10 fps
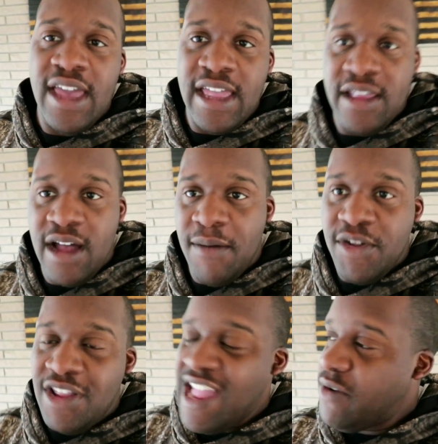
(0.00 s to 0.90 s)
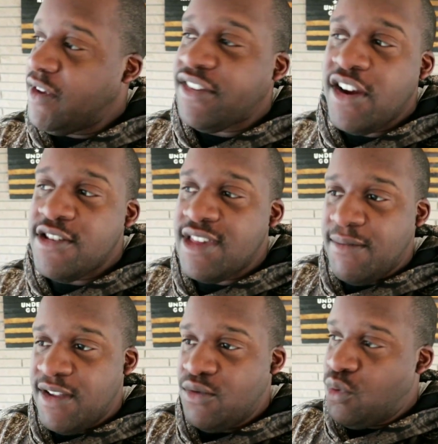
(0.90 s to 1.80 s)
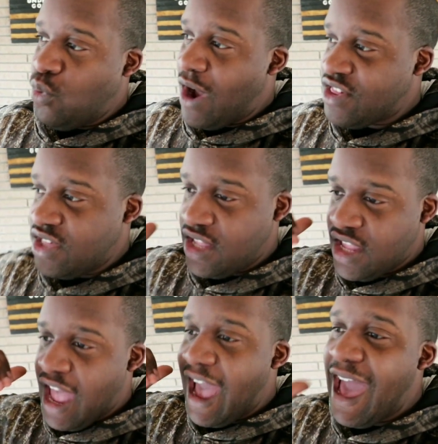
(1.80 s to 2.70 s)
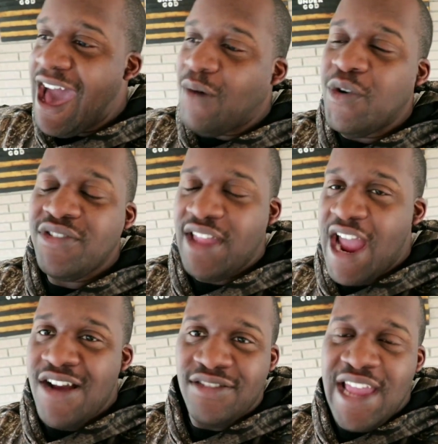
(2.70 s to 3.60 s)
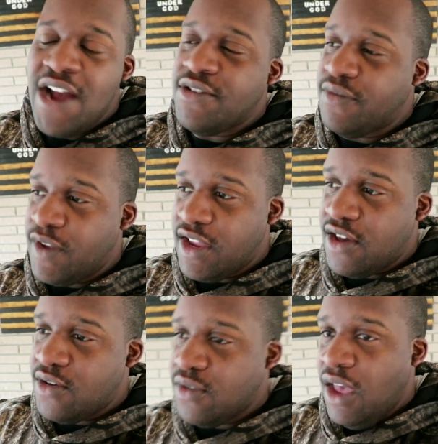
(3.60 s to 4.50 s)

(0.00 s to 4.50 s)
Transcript: And uh, I've been doing a lot of research. I've been watching hours and hours and hours of video